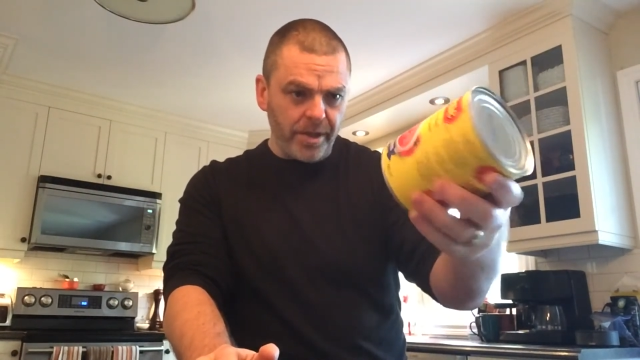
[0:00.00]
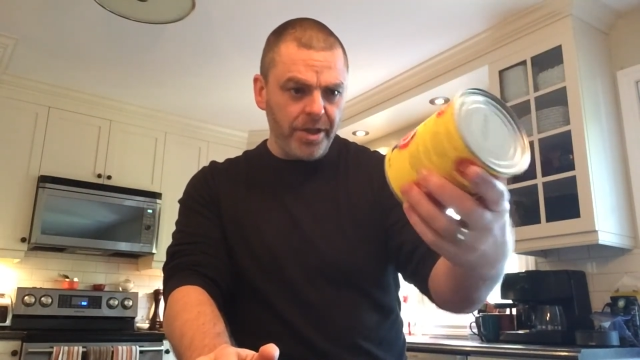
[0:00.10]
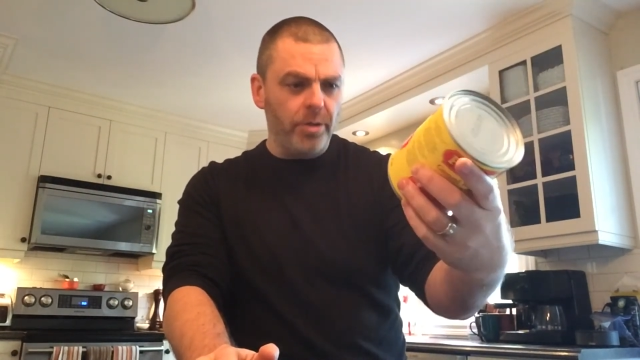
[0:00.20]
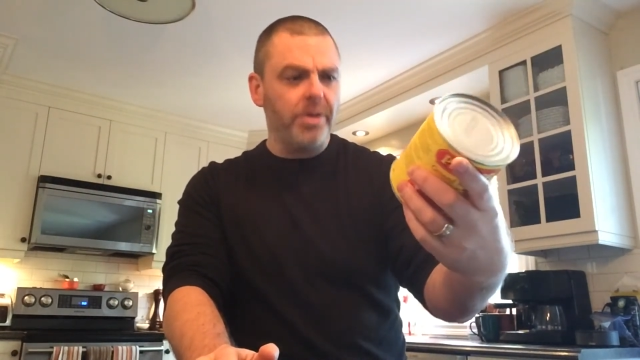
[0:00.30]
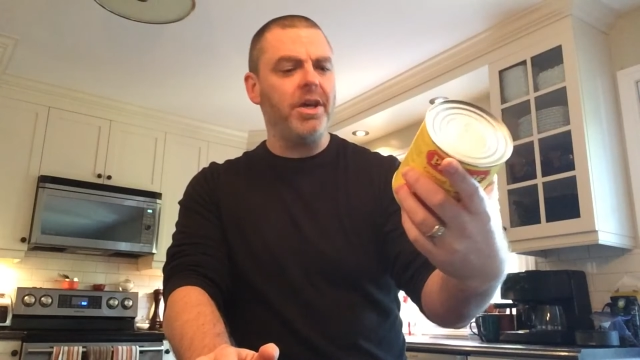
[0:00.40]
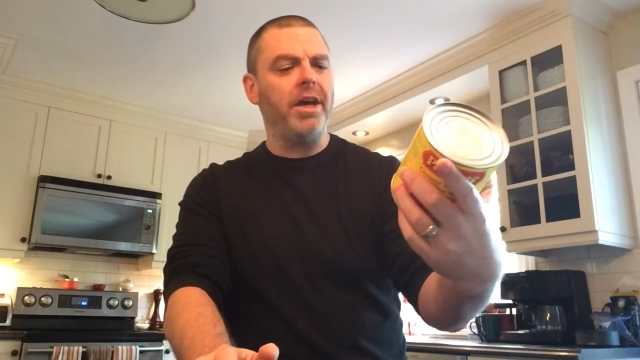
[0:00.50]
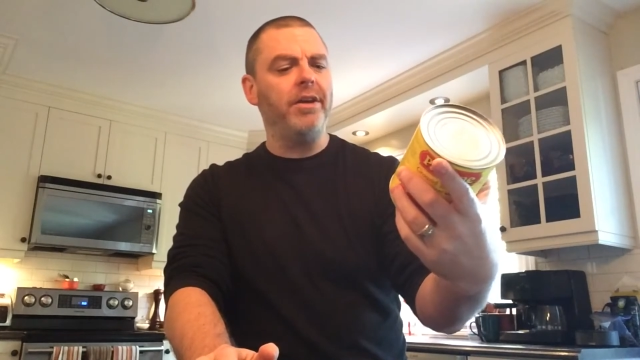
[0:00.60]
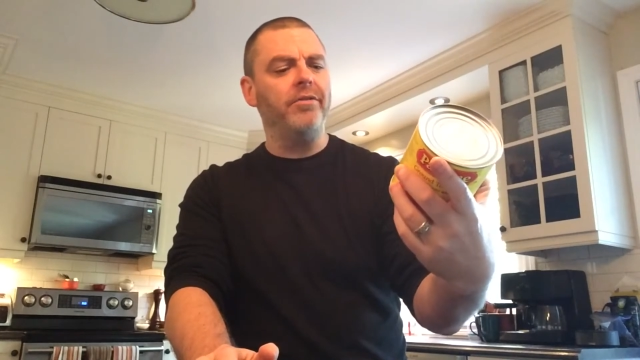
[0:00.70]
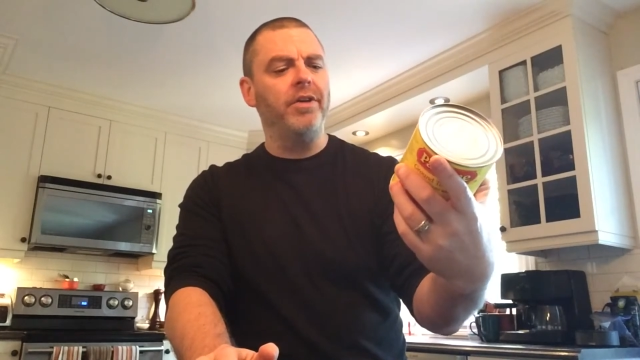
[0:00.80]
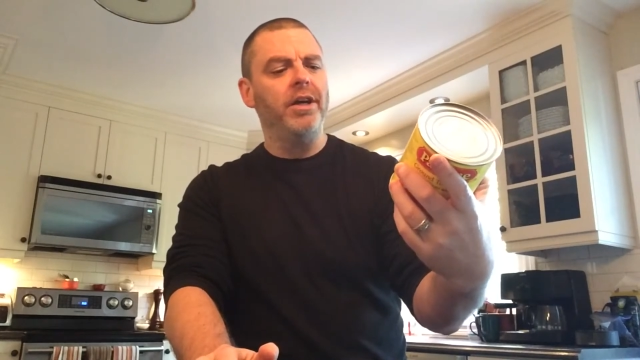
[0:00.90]
a can
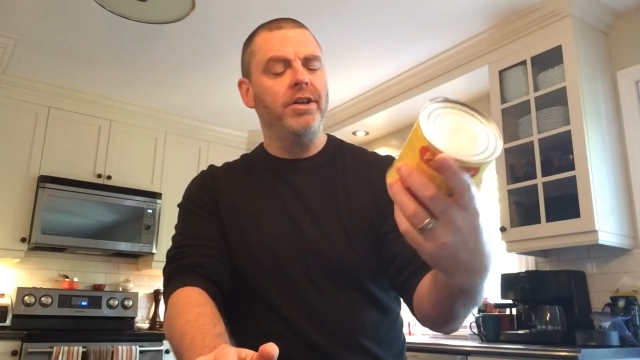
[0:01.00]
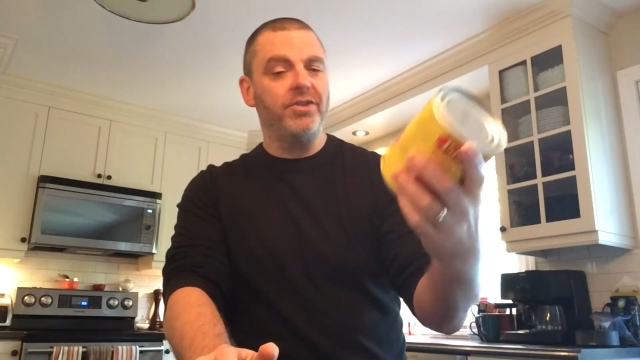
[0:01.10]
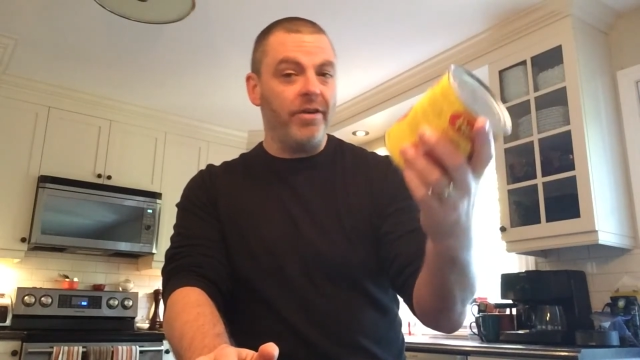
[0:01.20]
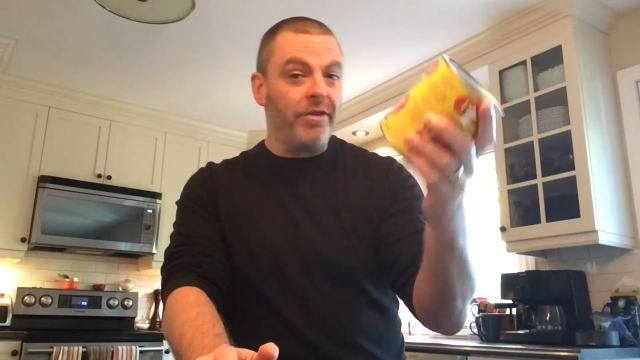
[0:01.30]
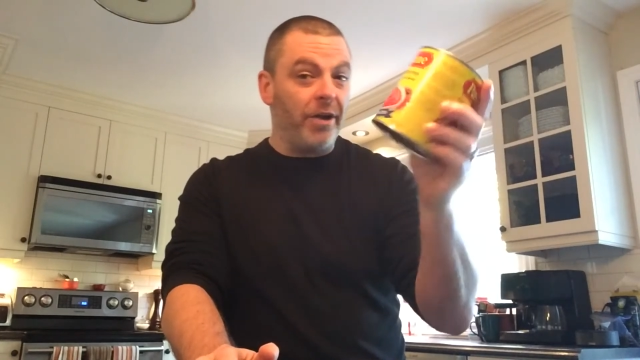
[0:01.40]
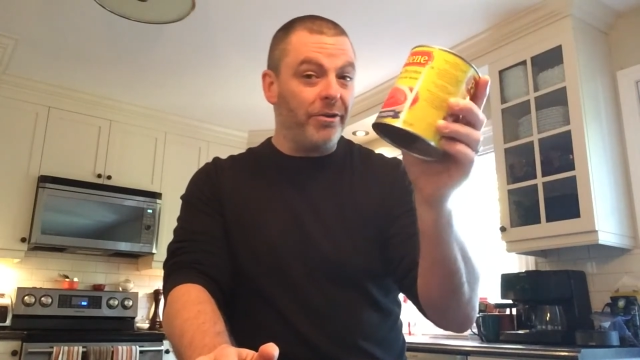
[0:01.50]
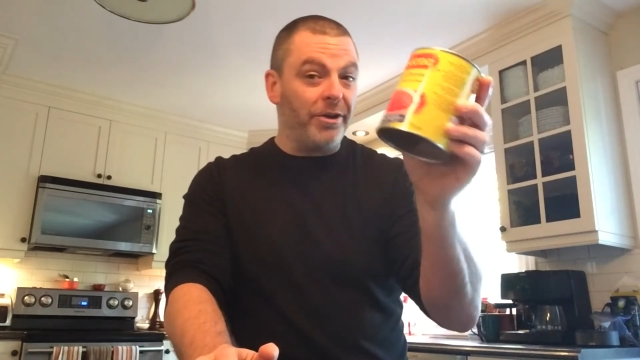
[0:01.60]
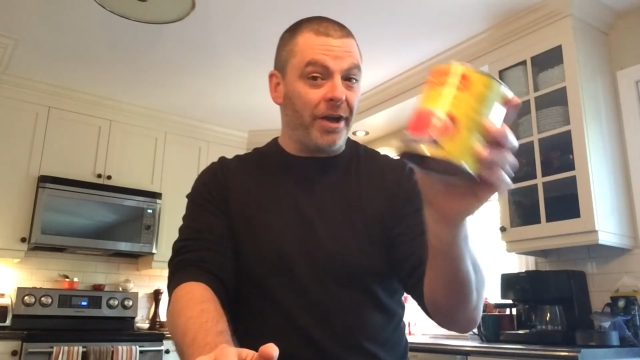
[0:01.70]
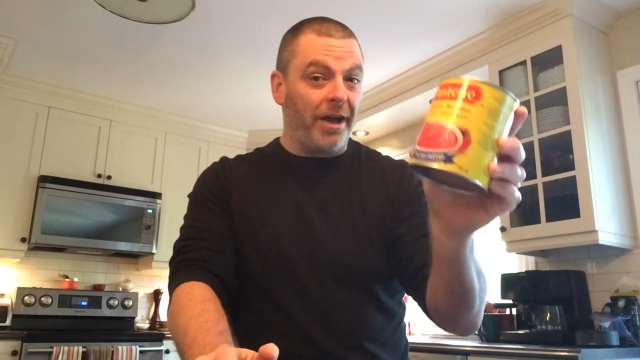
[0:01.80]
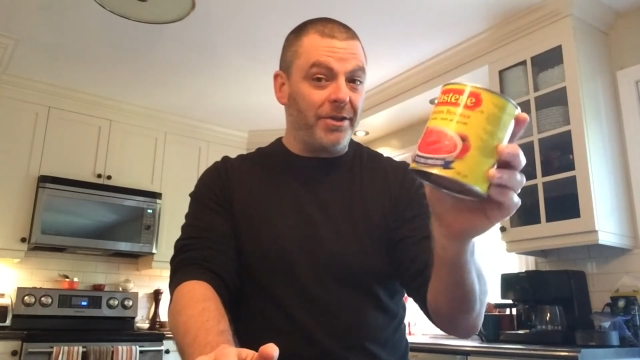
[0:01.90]
of
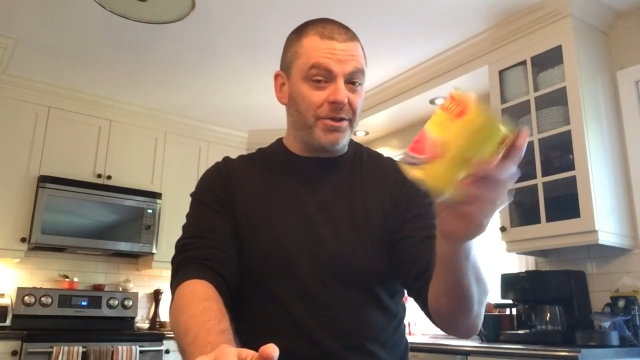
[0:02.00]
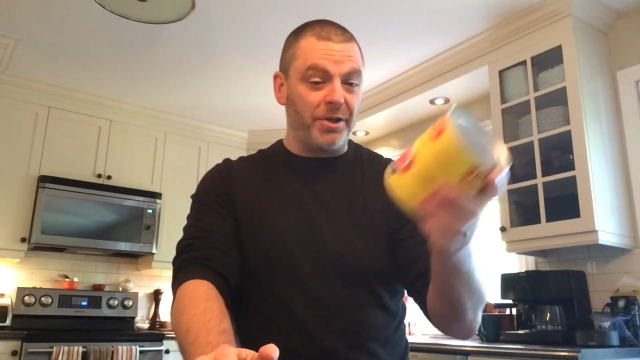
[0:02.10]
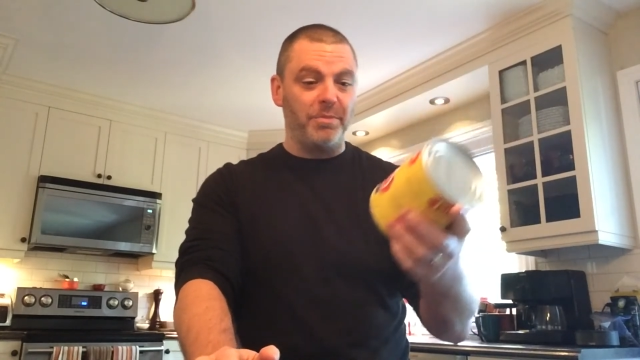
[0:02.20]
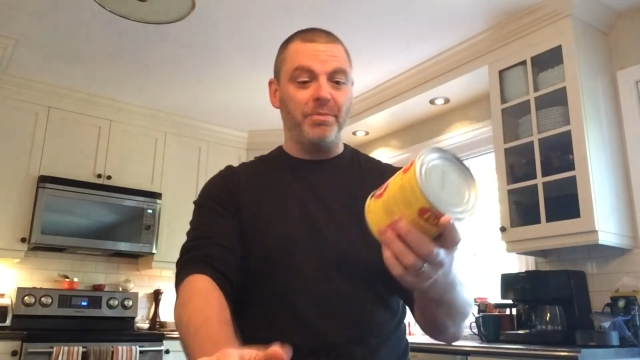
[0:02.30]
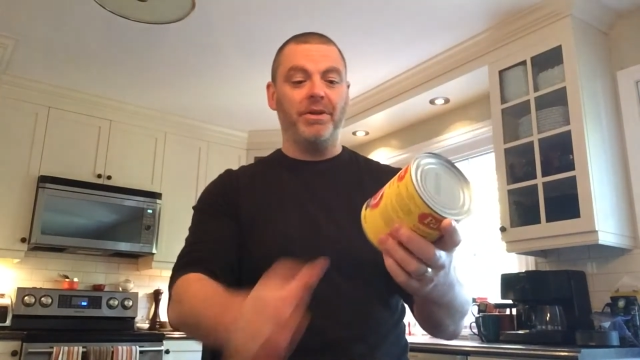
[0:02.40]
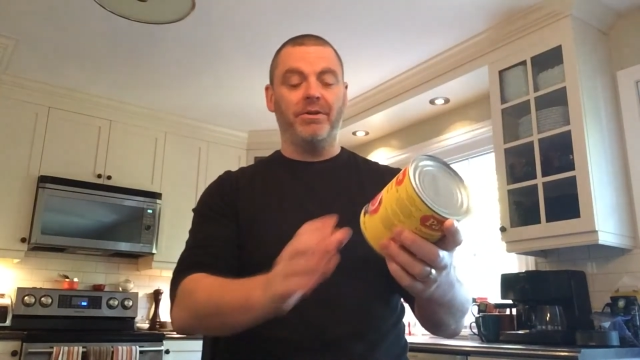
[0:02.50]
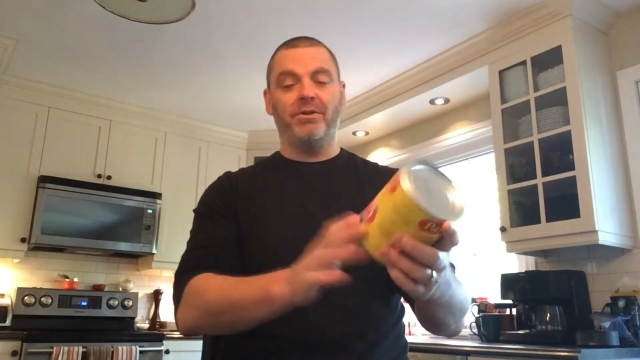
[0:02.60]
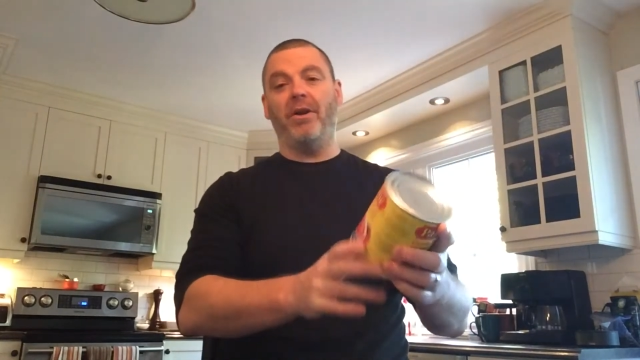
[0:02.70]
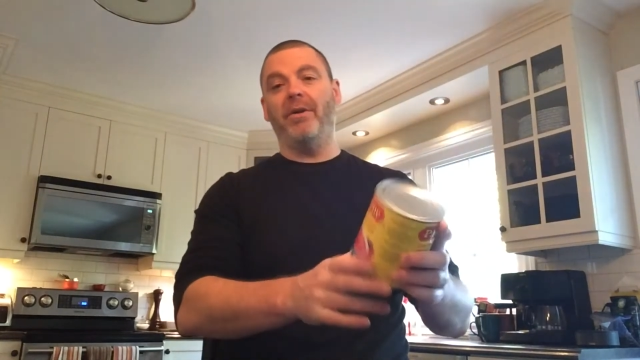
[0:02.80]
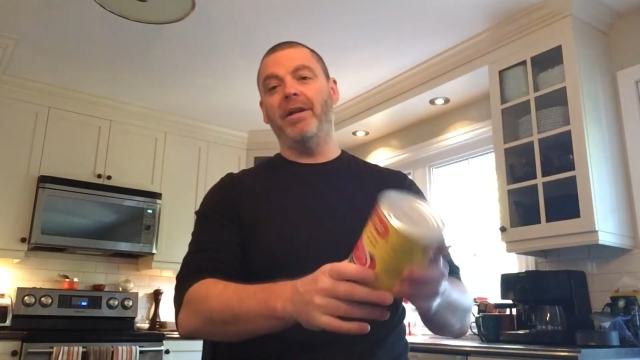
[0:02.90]
796
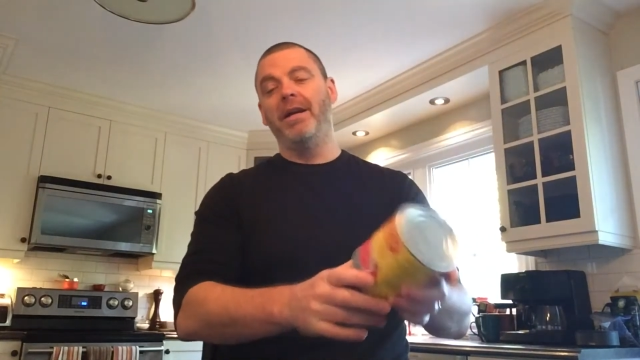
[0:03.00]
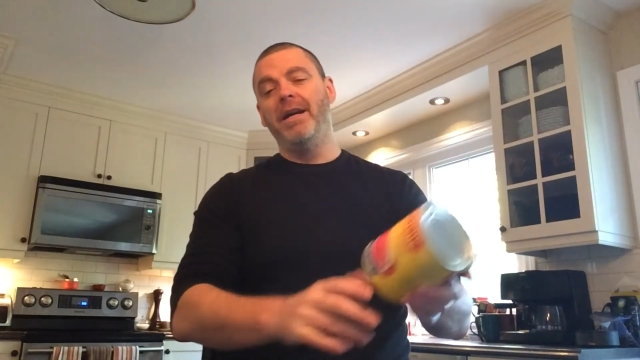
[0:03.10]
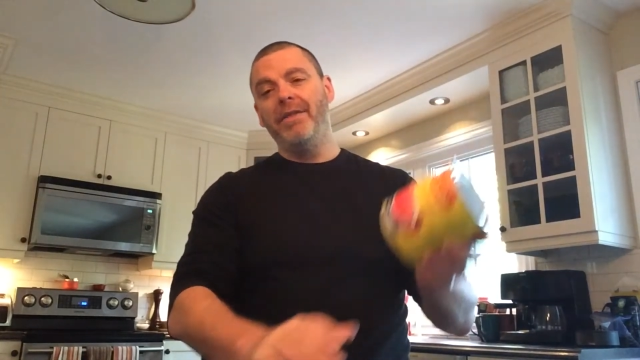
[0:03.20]
mils, all right,